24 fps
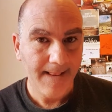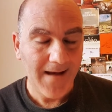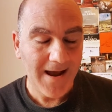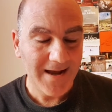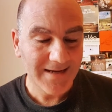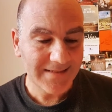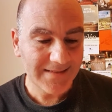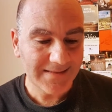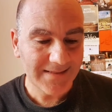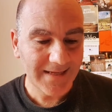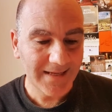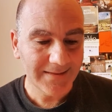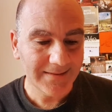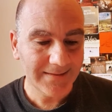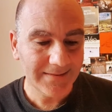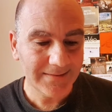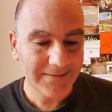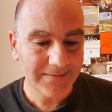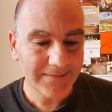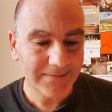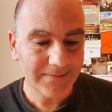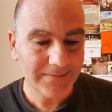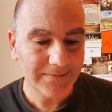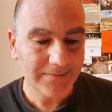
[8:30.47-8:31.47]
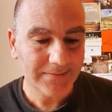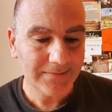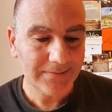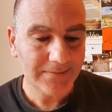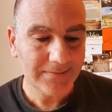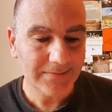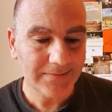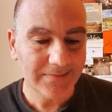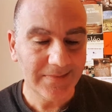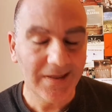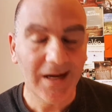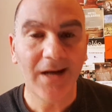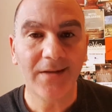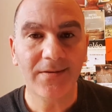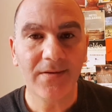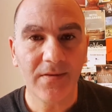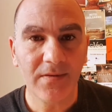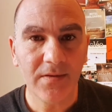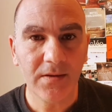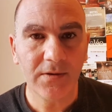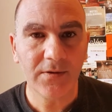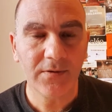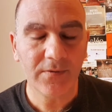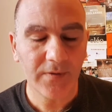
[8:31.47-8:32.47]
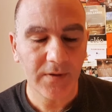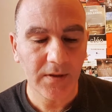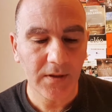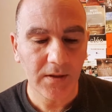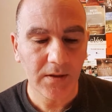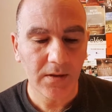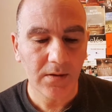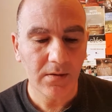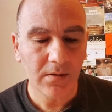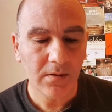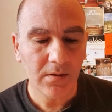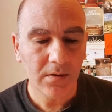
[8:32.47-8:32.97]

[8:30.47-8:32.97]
I sat under the tree